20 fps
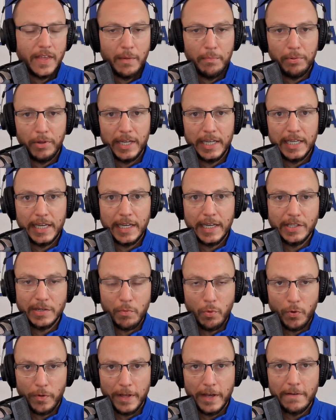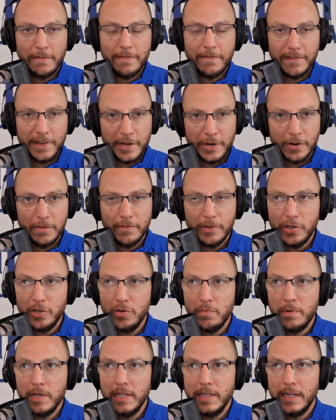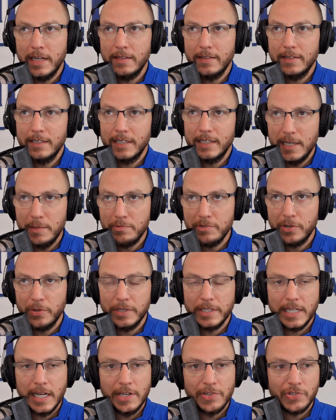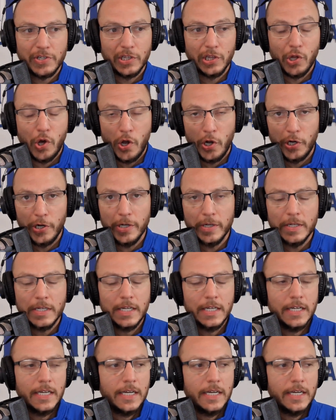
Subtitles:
that placate to more that fear of a human that keeps their attention longer.